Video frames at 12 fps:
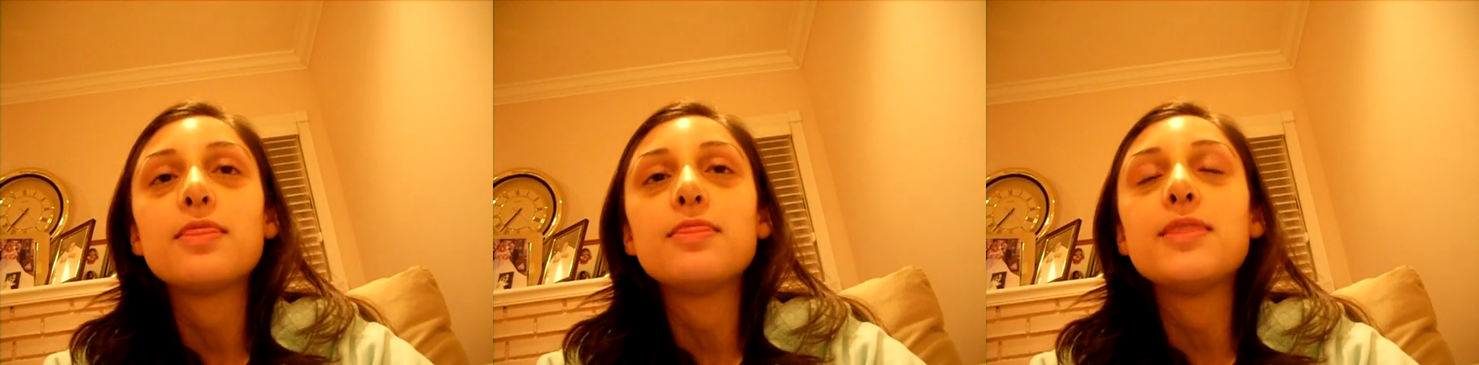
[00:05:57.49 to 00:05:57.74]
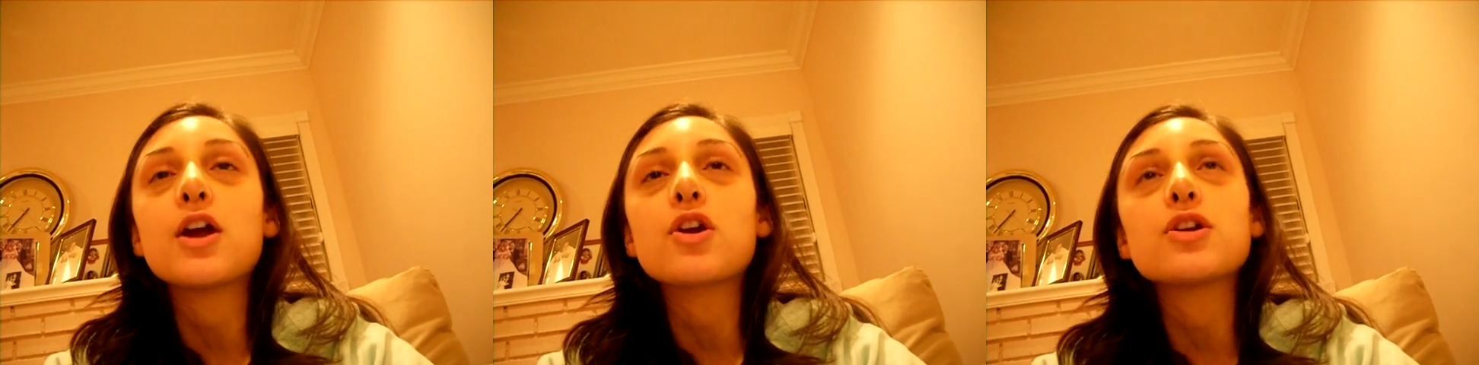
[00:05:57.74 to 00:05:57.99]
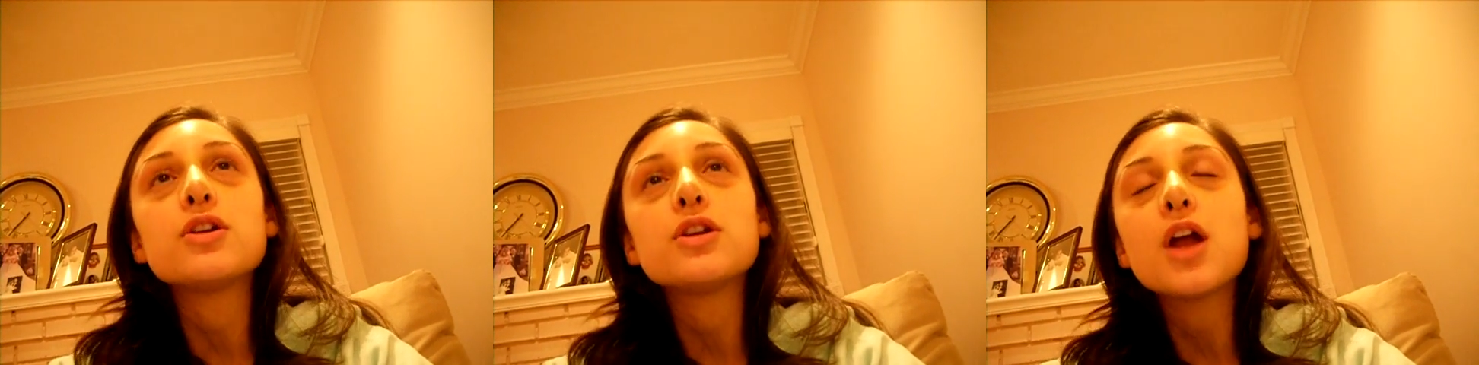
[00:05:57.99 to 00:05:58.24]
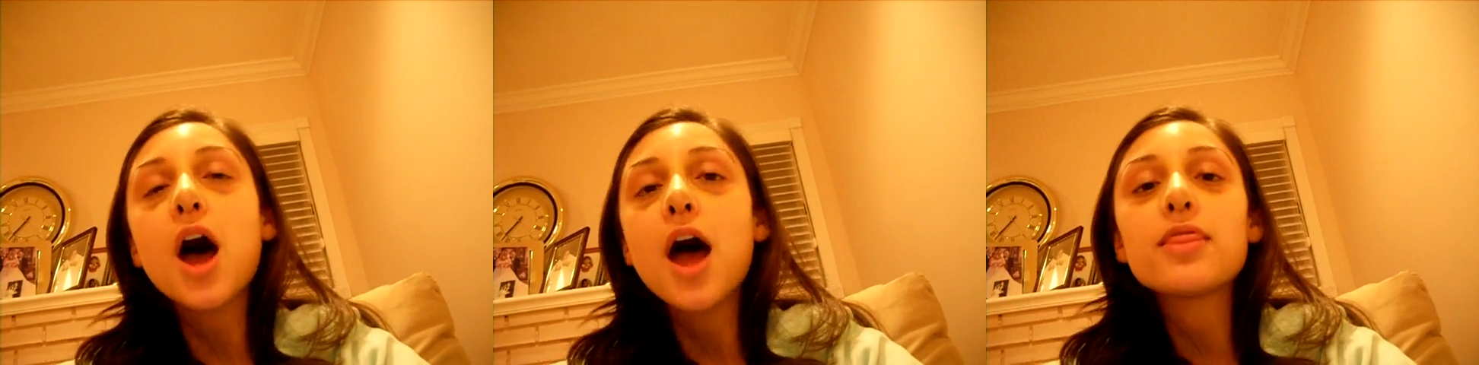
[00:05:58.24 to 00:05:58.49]
They're
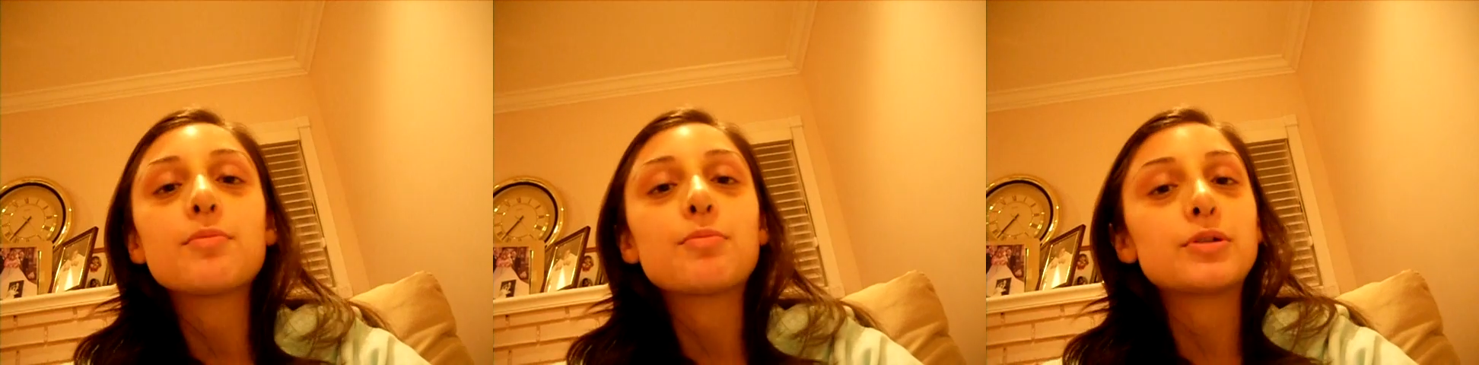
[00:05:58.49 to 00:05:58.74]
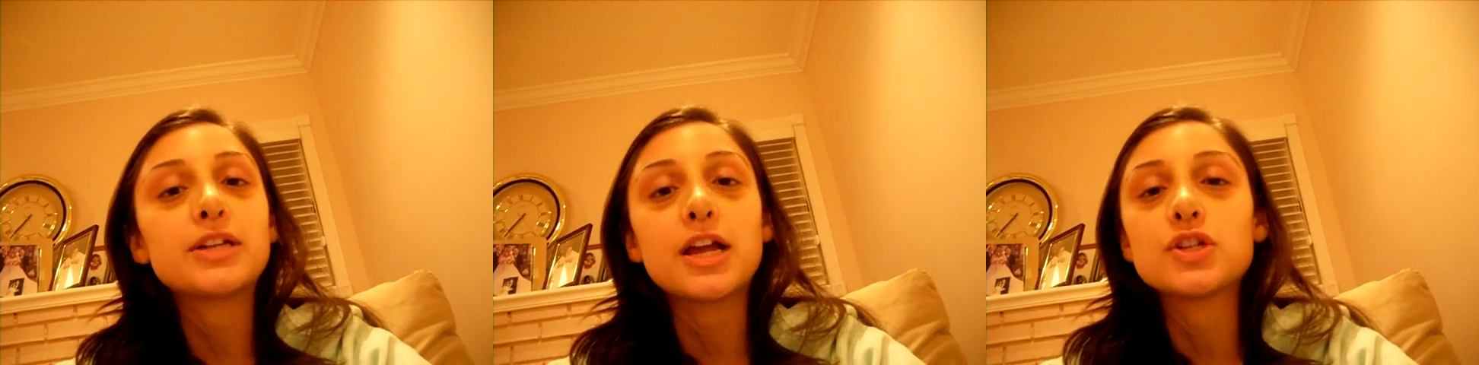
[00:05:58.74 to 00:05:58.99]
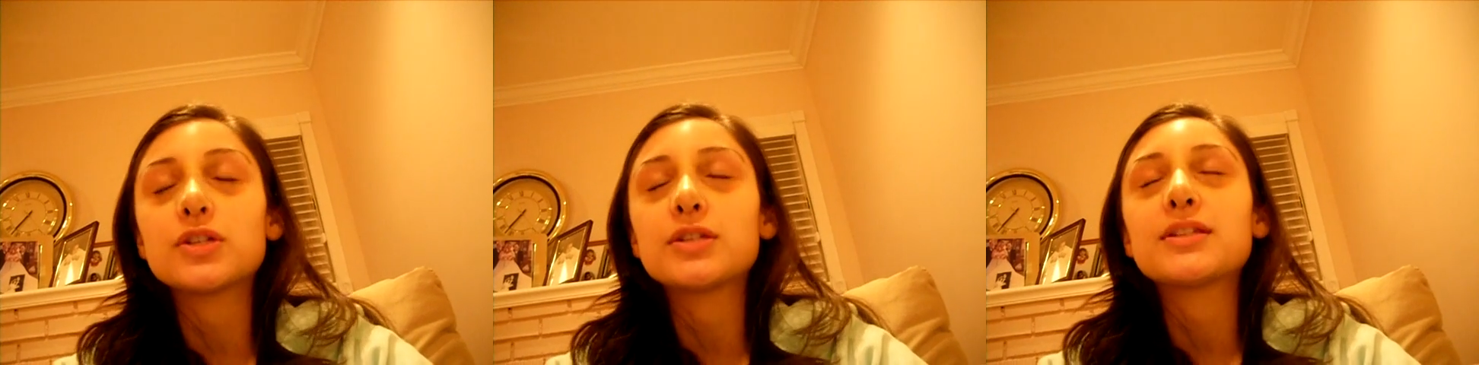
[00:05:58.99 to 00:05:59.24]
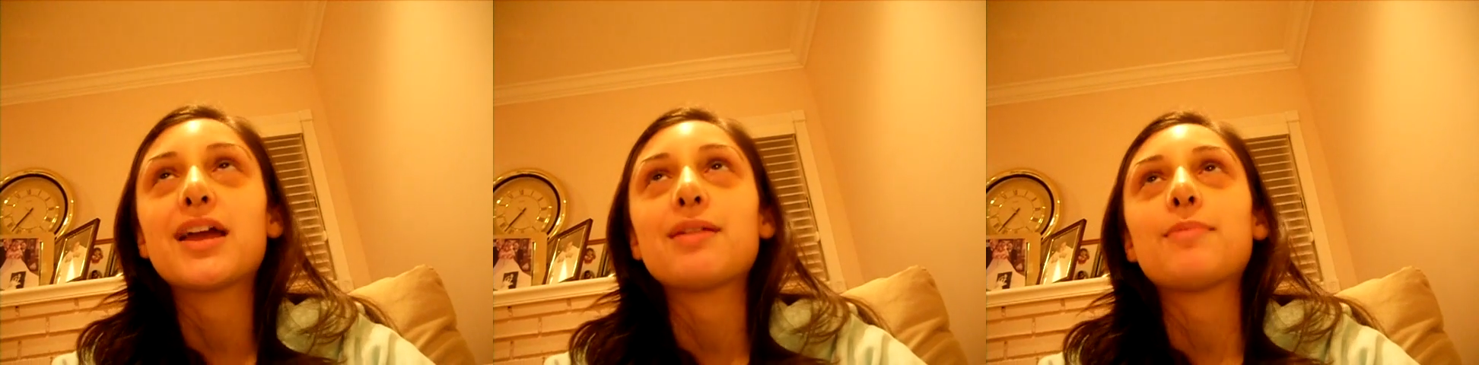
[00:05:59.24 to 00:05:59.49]
not the pretentious
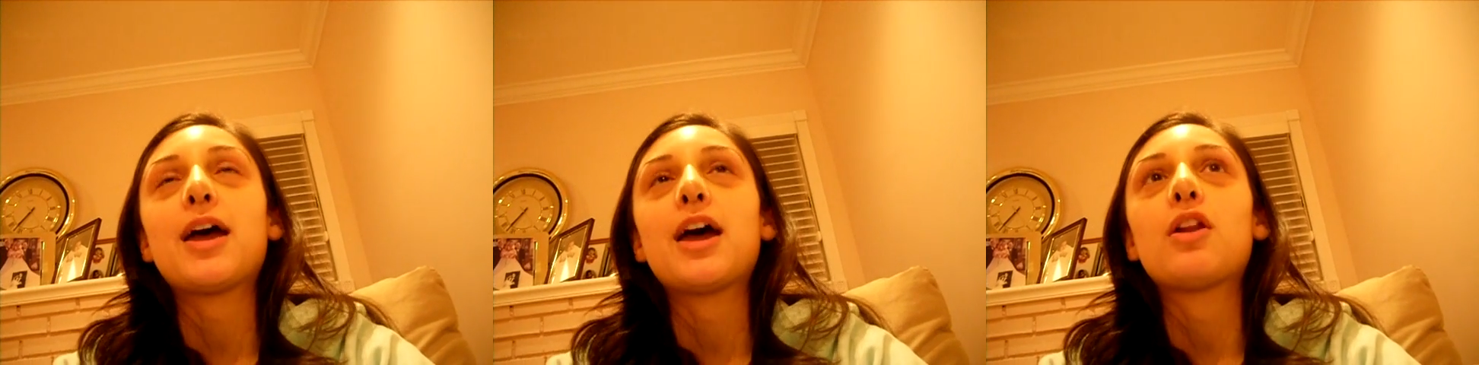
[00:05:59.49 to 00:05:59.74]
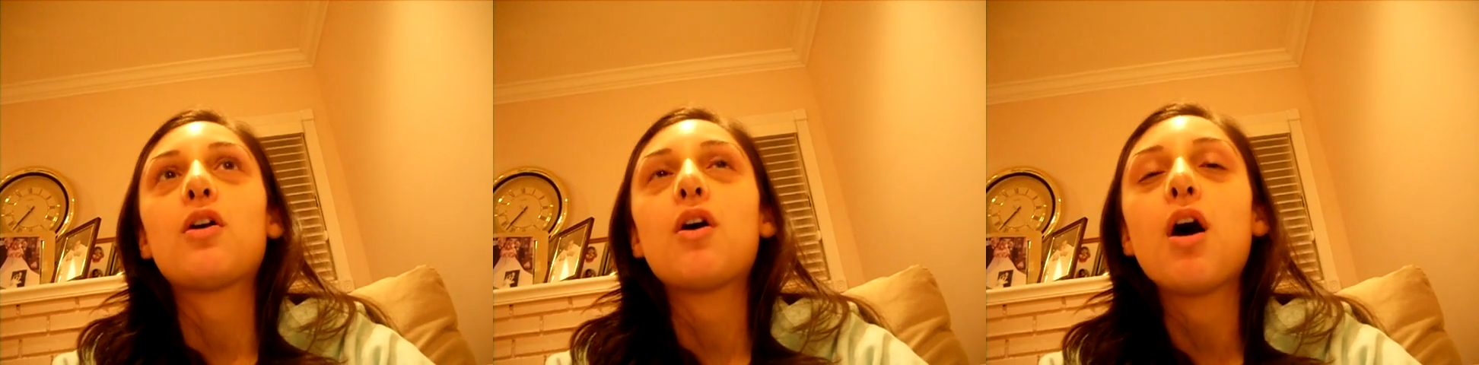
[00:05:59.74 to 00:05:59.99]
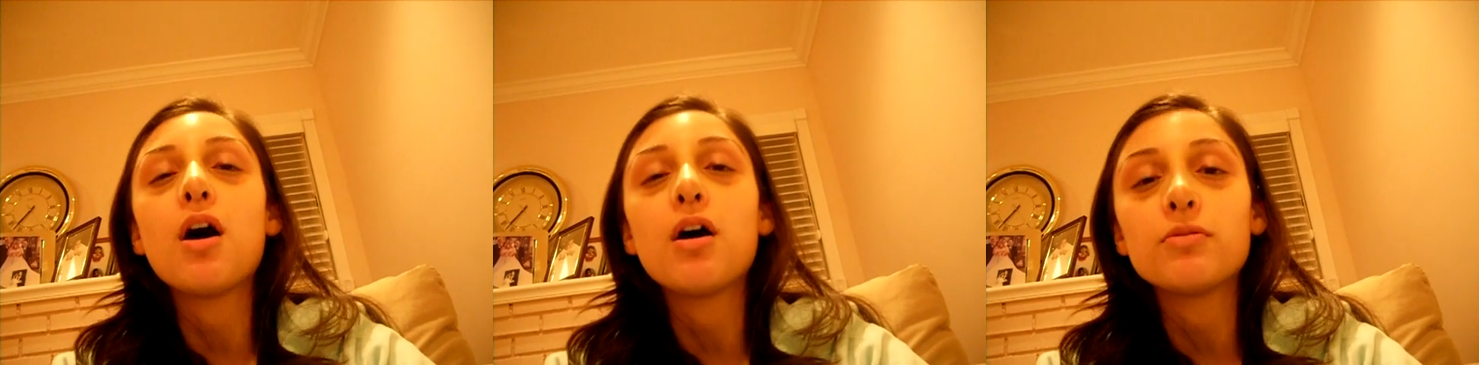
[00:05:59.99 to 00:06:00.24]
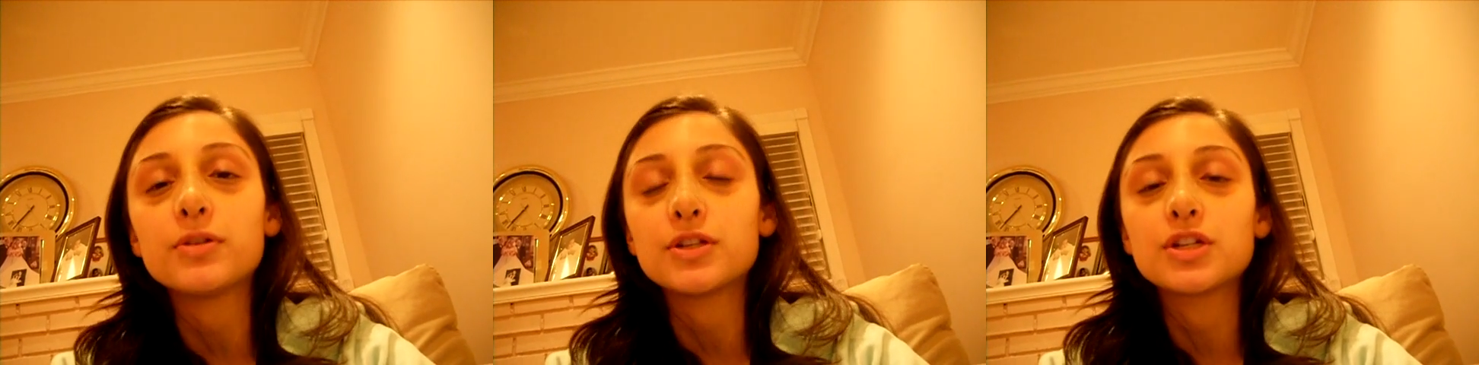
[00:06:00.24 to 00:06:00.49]
type at all,
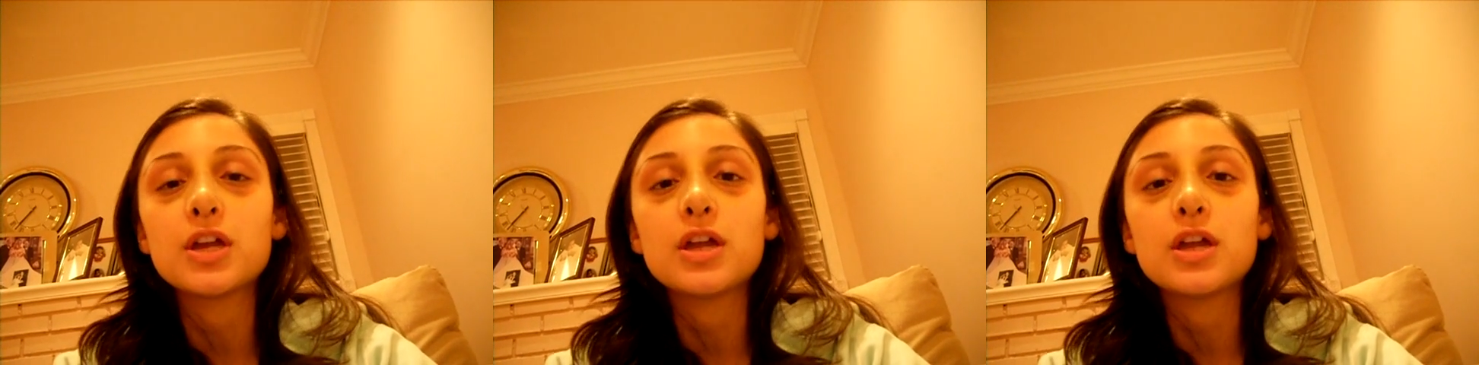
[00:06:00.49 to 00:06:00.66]
which